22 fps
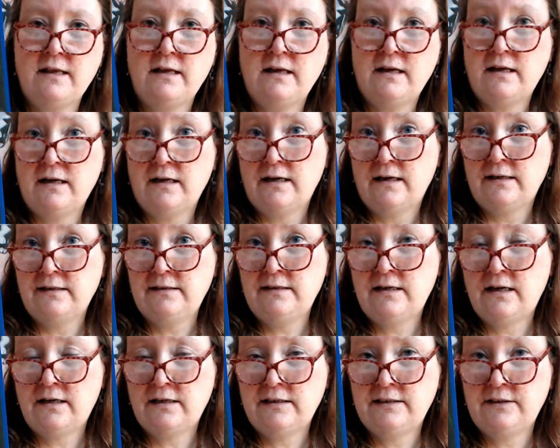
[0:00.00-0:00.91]

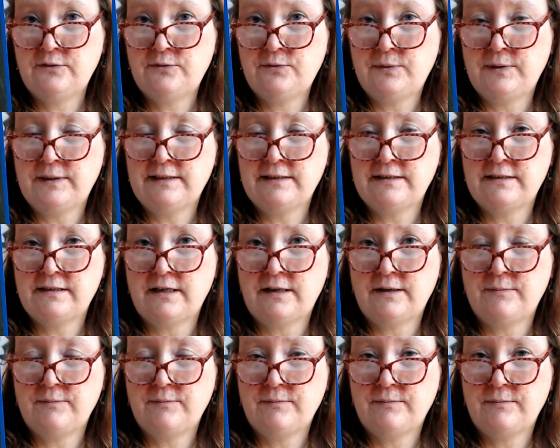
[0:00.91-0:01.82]
Nine of Winter.
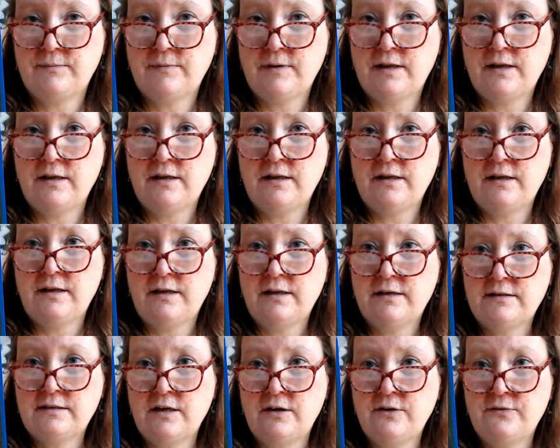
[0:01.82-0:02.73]

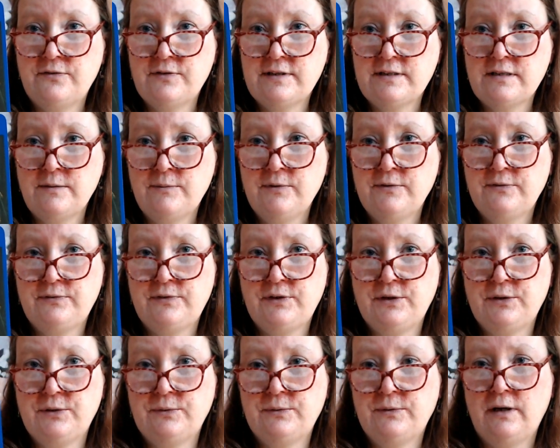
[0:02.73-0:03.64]
So for some of
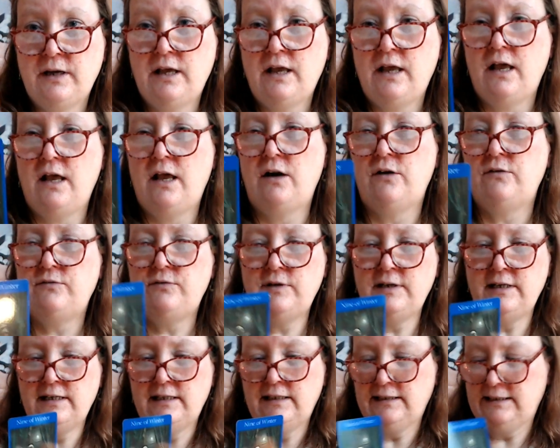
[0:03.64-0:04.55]
you,
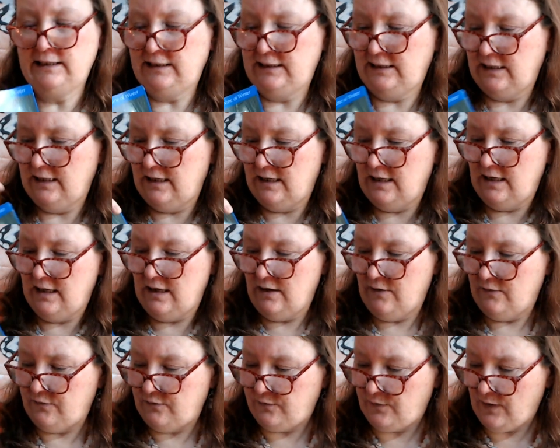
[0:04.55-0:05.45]
really
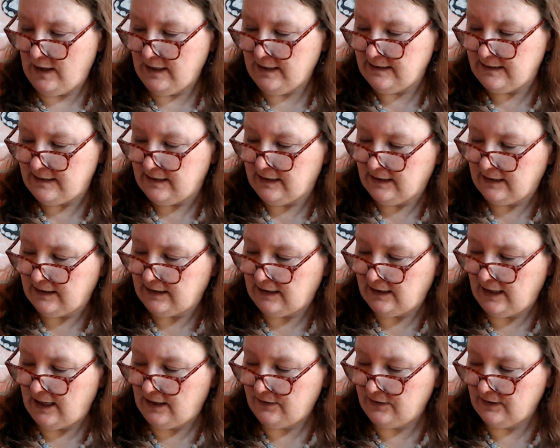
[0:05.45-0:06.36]
finding
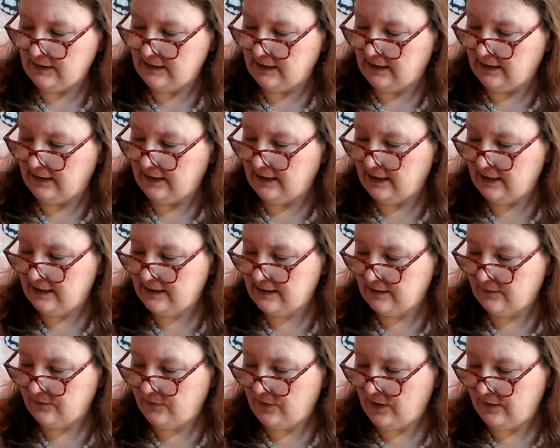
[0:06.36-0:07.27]
clarity is
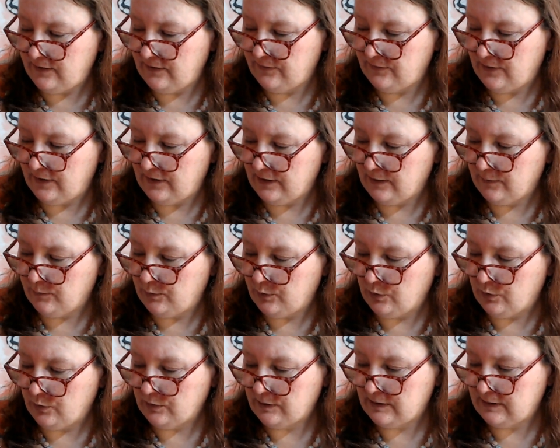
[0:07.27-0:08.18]
very, very
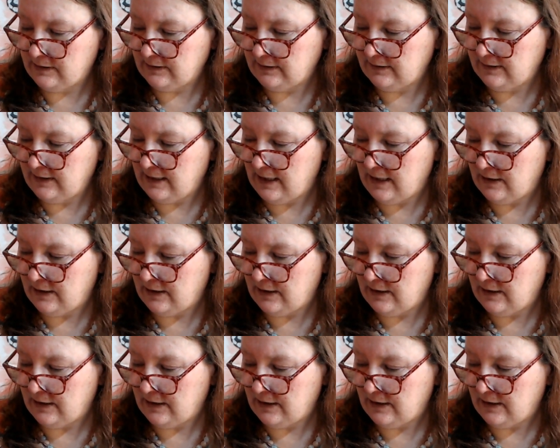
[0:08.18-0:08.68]
important now.